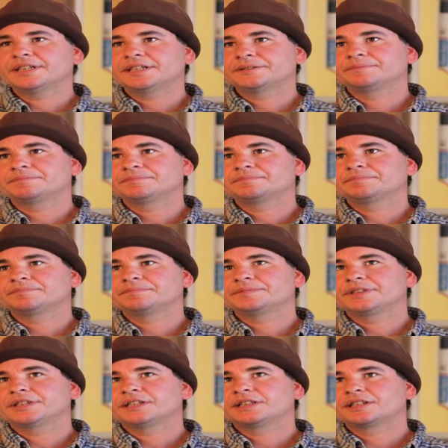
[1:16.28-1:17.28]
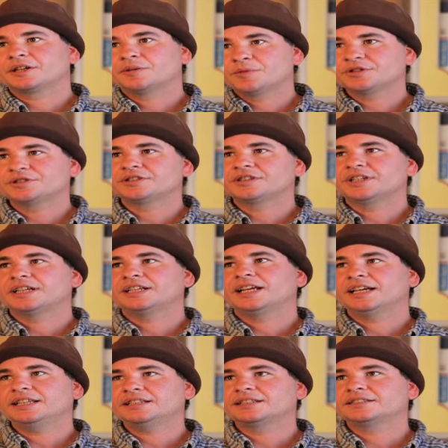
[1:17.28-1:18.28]
that that the commercial end
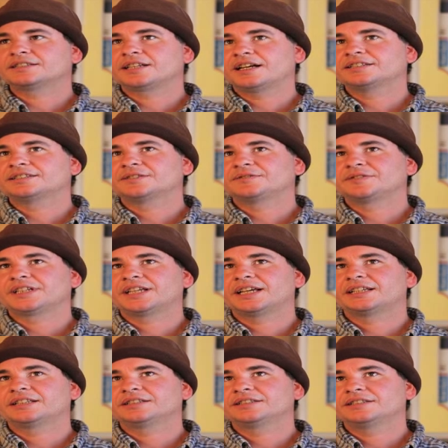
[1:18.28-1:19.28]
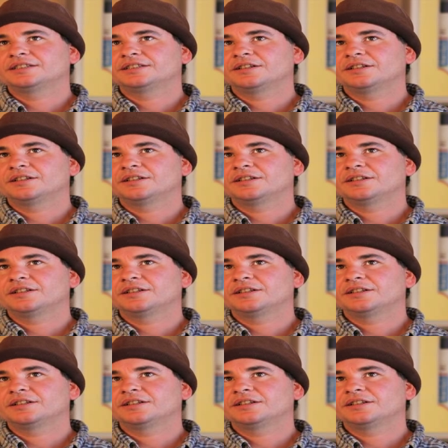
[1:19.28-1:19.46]
and the scientific end,